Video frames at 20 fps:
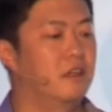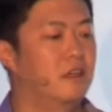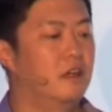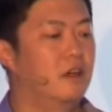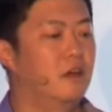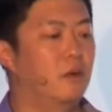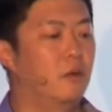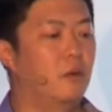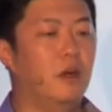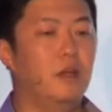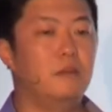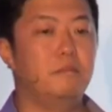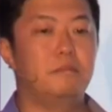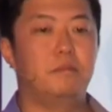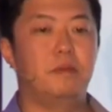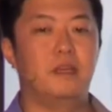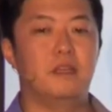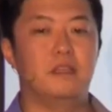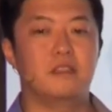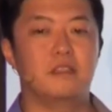what
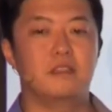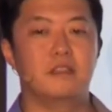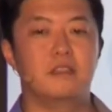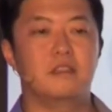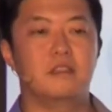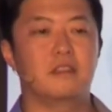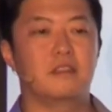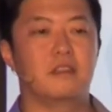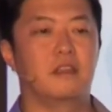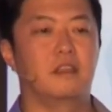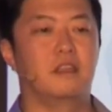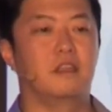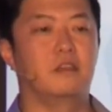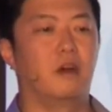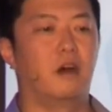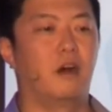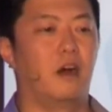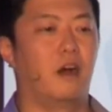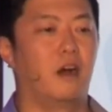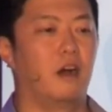pisses you
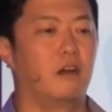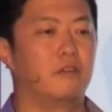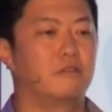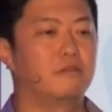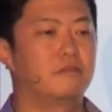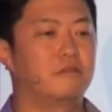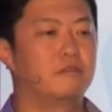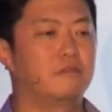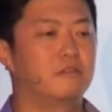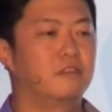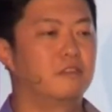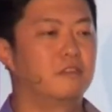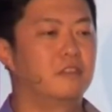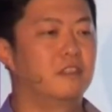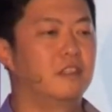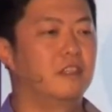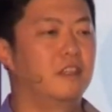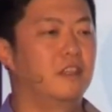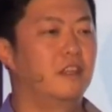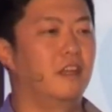off?
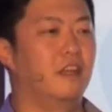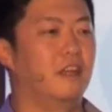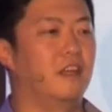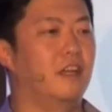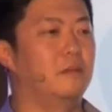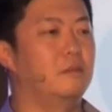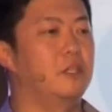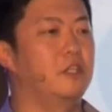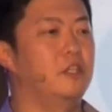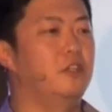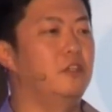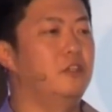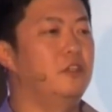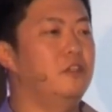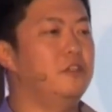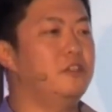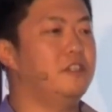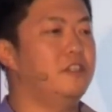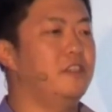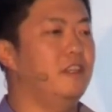And I'm
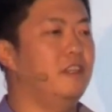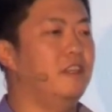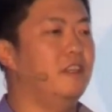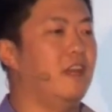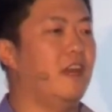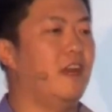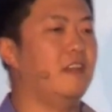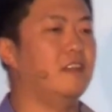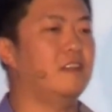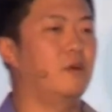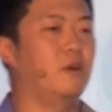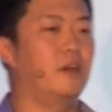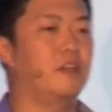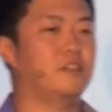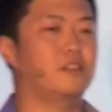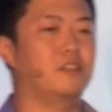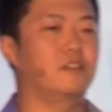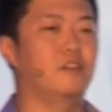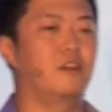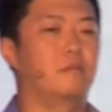using that
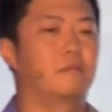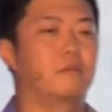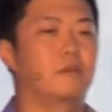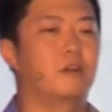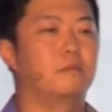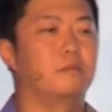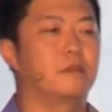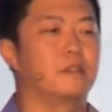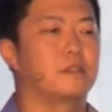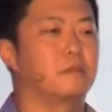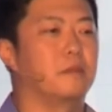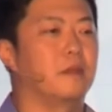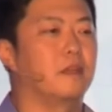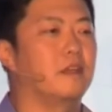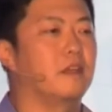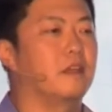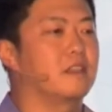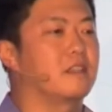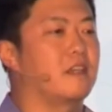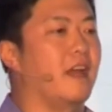question on purpose
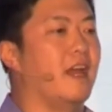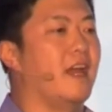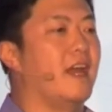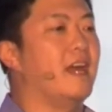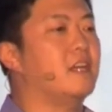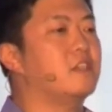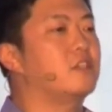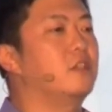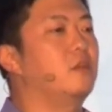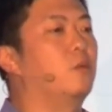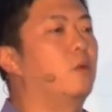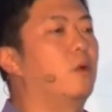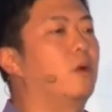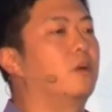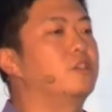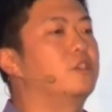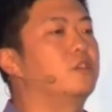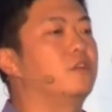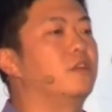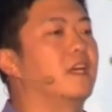because I actually want
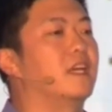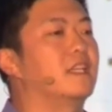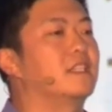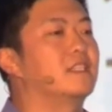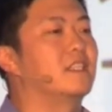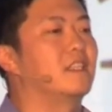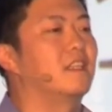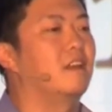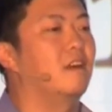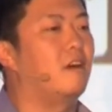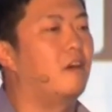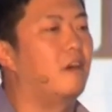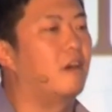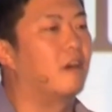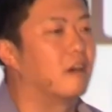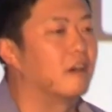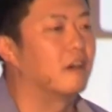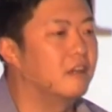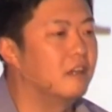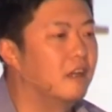to get to the
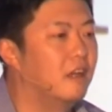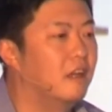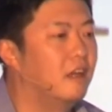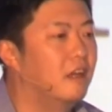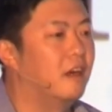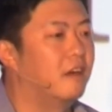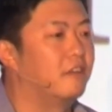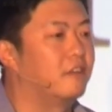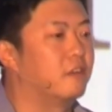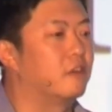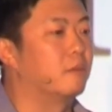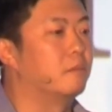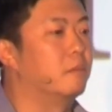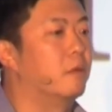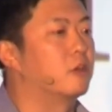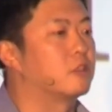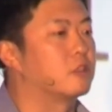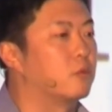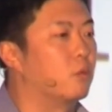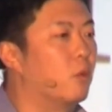heart of your
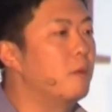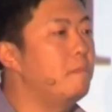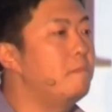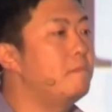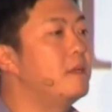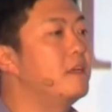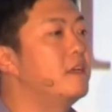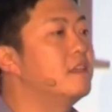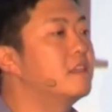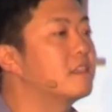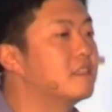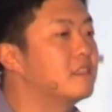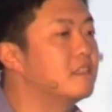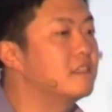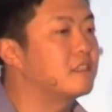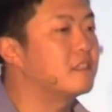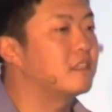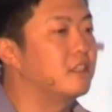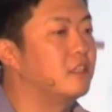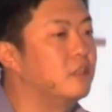emotion. What
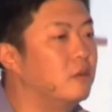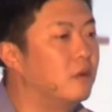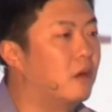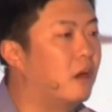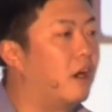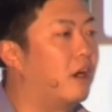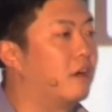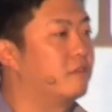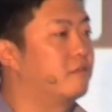pisses you off?